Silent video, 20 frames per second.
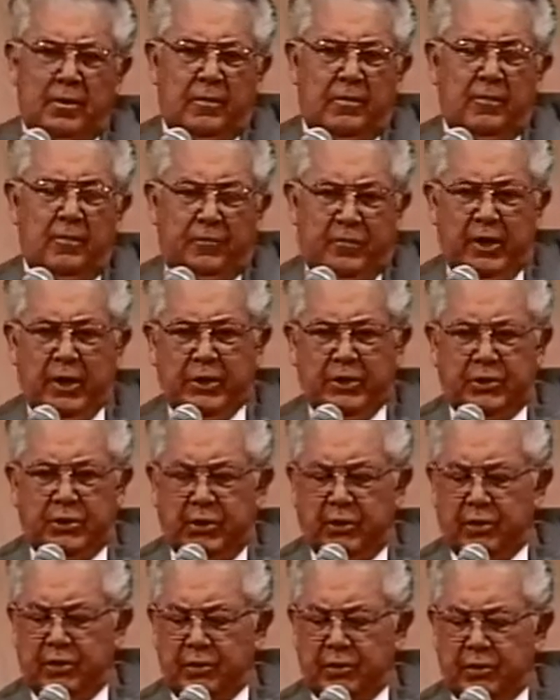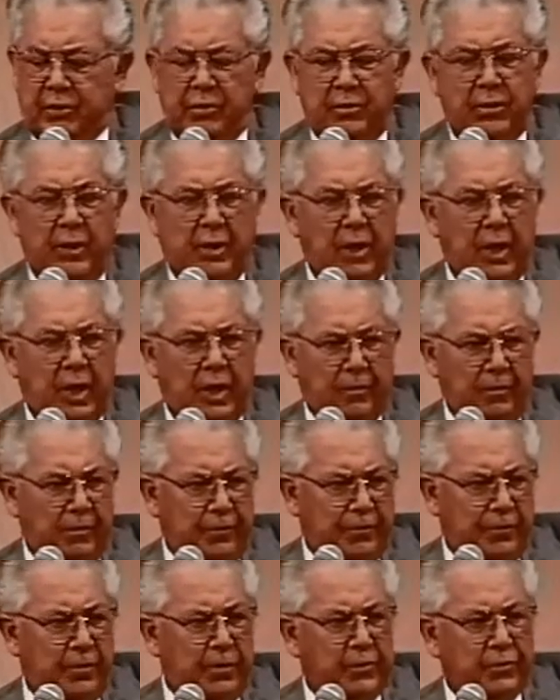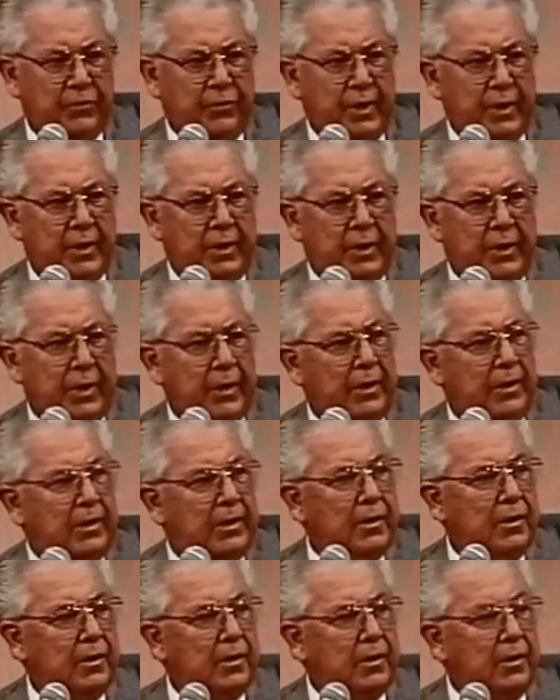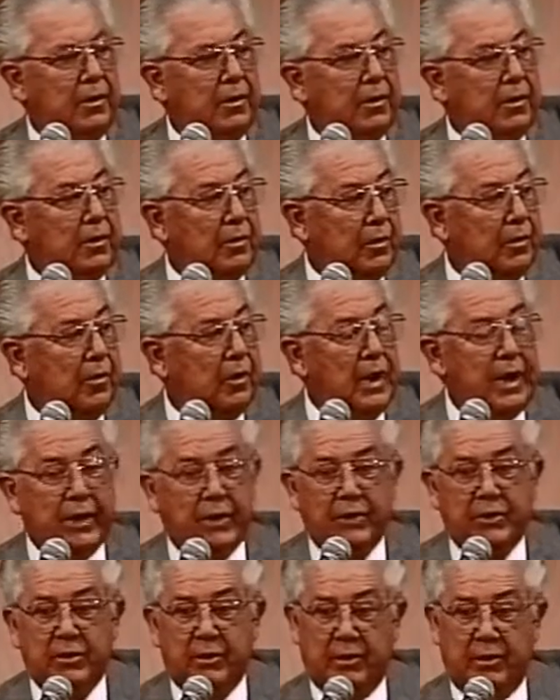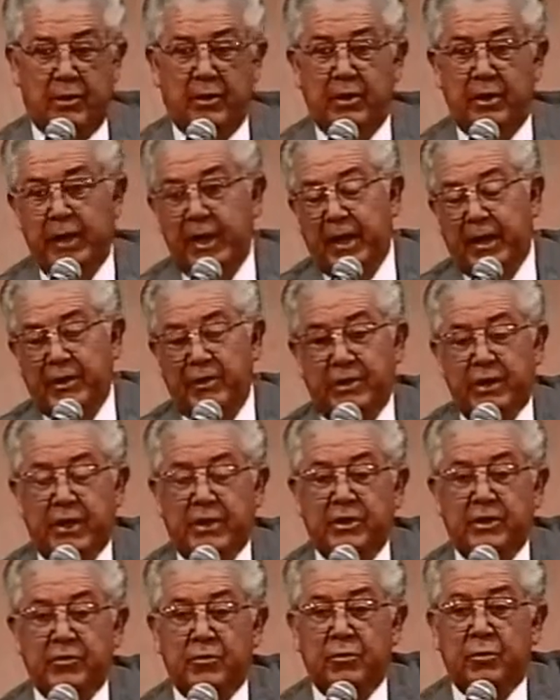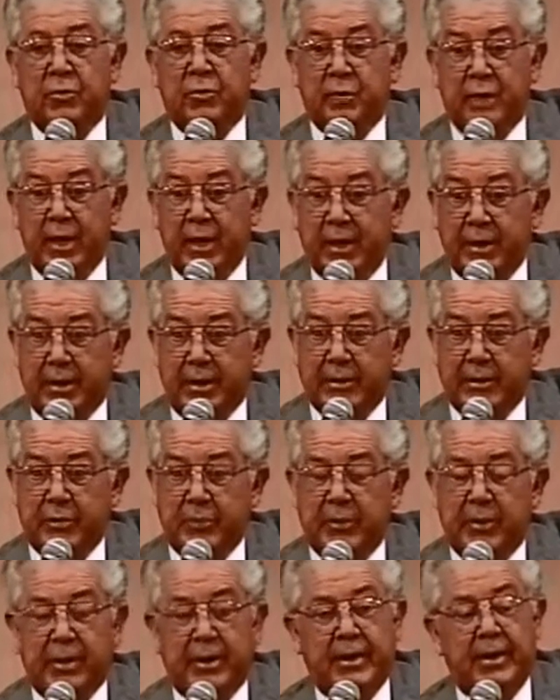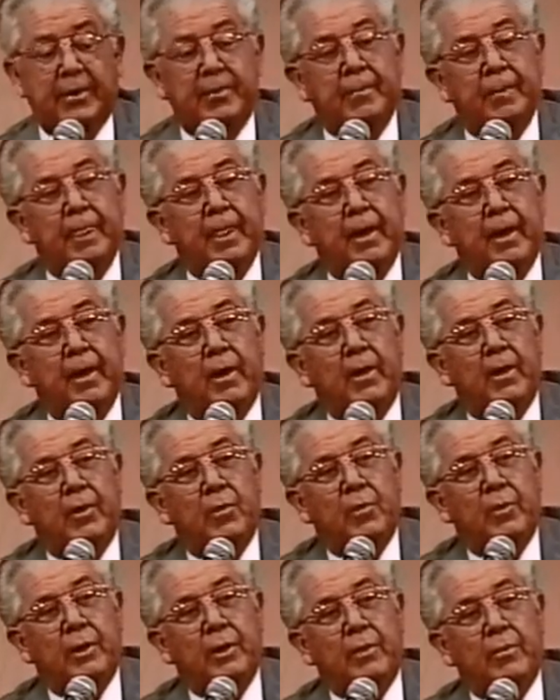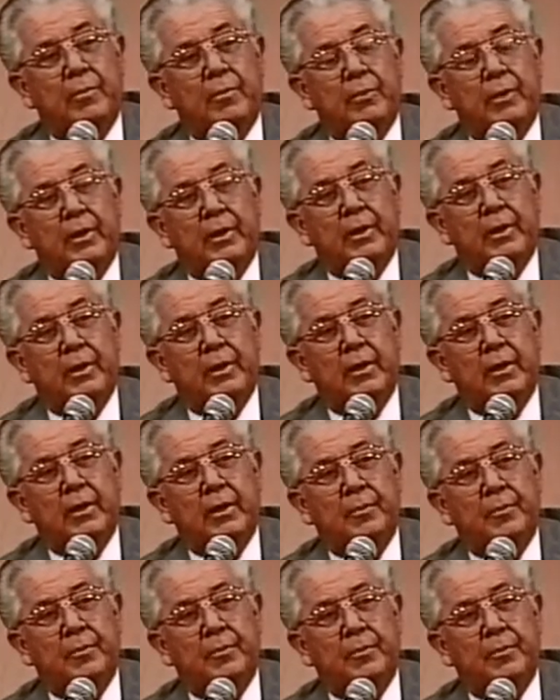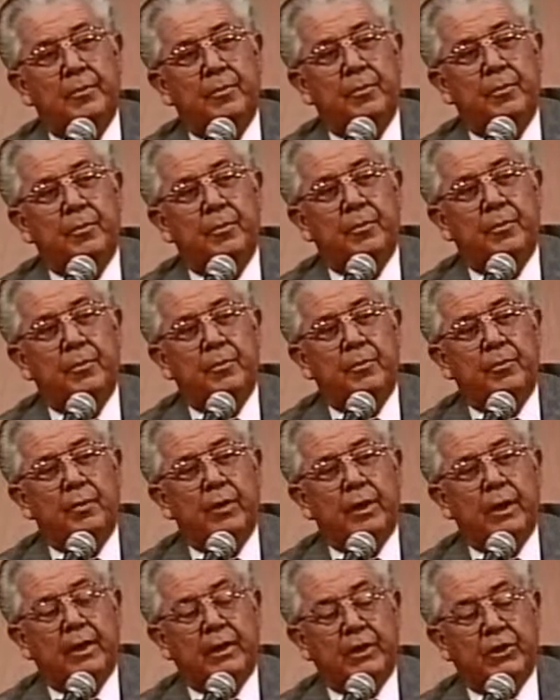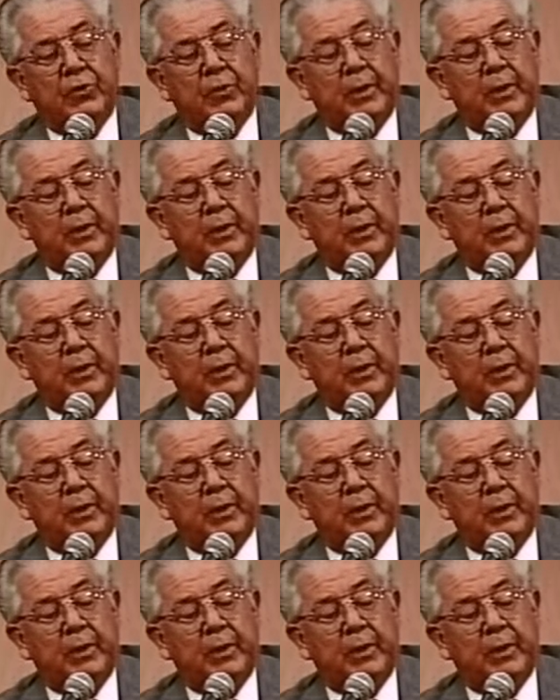for instance, the lottery funds right now are, are ex in excess of what we anticipated. We had, we had uh, anticipated